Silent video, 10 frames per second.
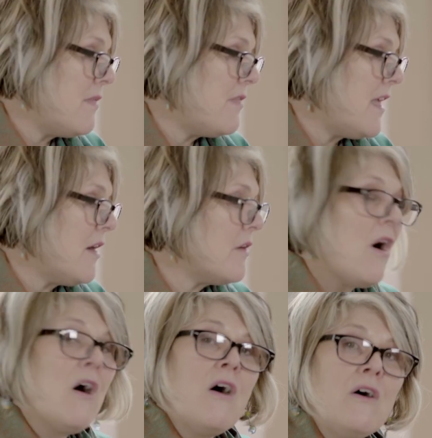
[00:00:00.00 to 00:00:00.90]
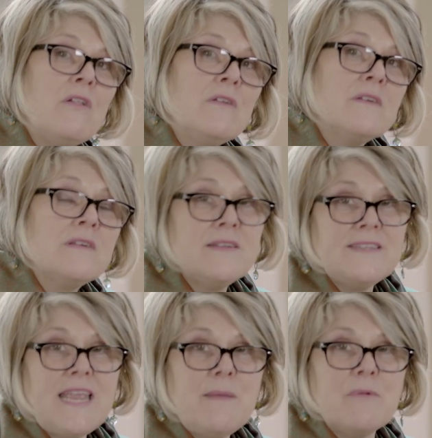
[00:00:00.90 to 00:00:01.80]
they are all
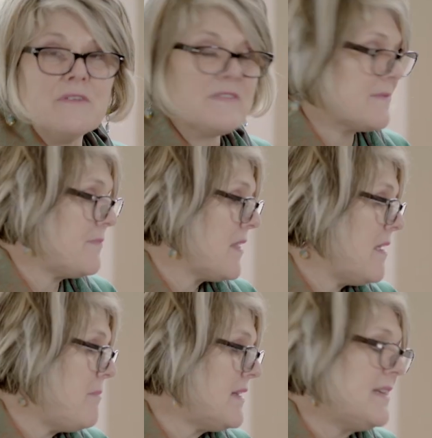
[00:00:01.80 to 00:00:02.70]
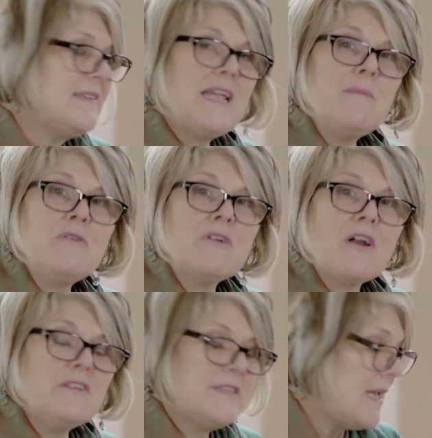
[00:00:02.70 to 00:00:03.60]
tables. Picnic table,
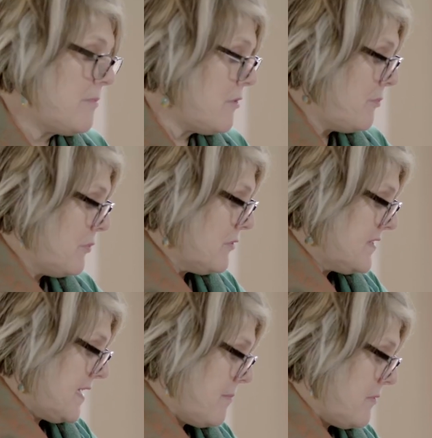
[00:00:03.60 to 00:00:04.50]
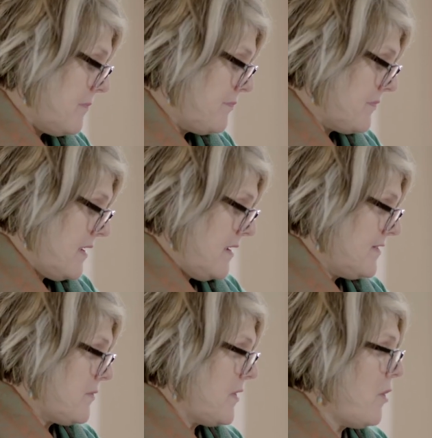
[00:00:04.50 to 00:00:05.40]
card table, pool table.
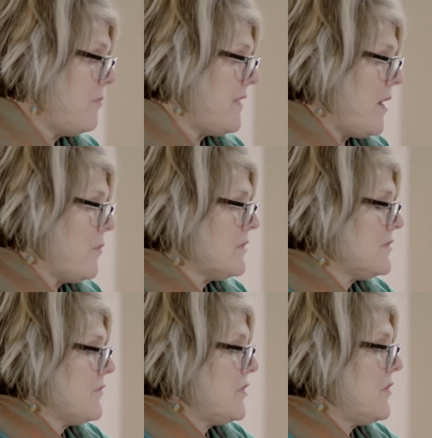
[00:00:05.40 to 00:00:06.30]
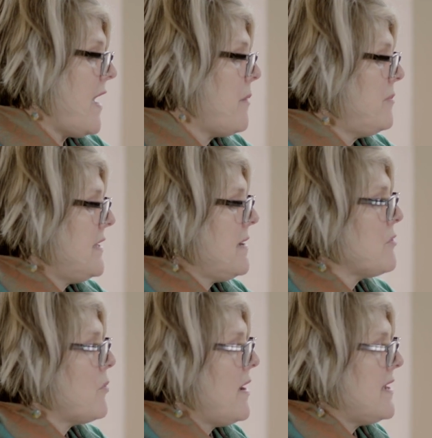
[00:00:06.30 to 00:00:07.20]
So I hope that worked for you. That would be
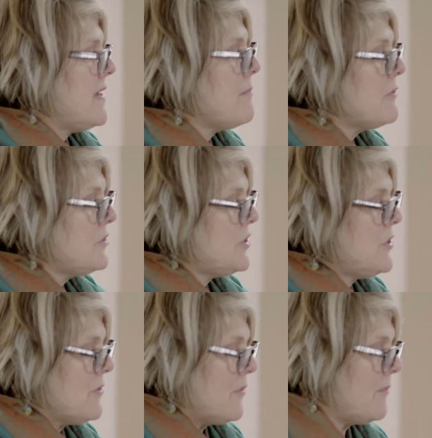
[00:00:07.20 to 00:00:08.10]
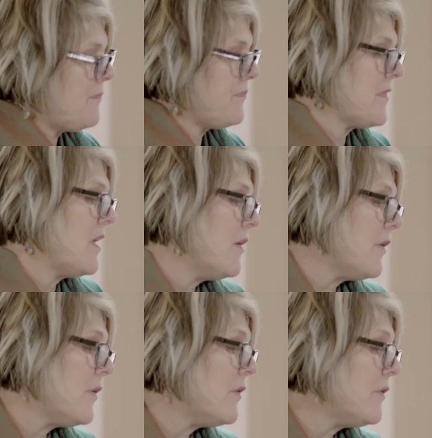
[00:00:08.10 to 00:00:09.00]
number 1. Number 2,
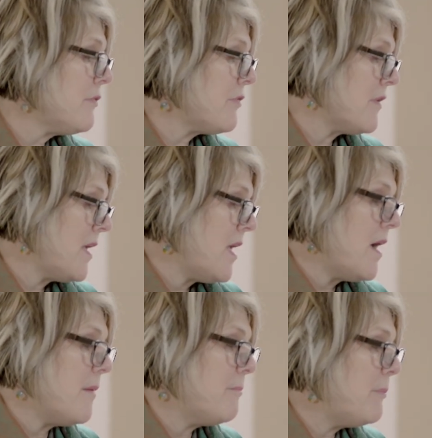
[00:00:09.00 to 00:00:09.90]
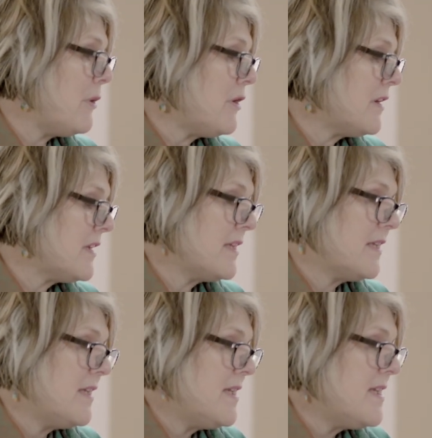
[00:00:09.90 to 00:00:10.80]
earth, book,
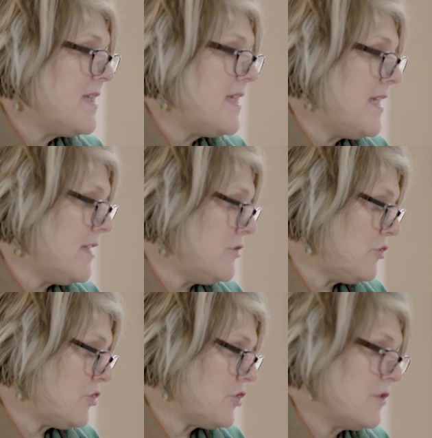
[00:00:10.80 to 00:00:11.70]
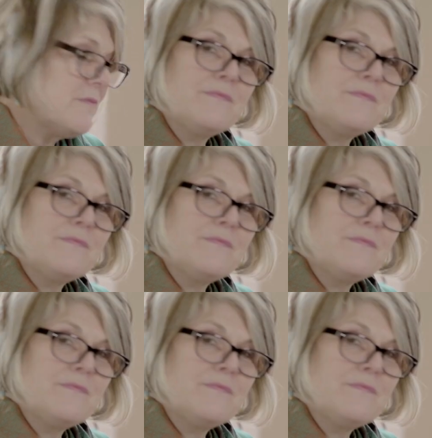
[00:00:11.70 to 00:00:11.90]
inch.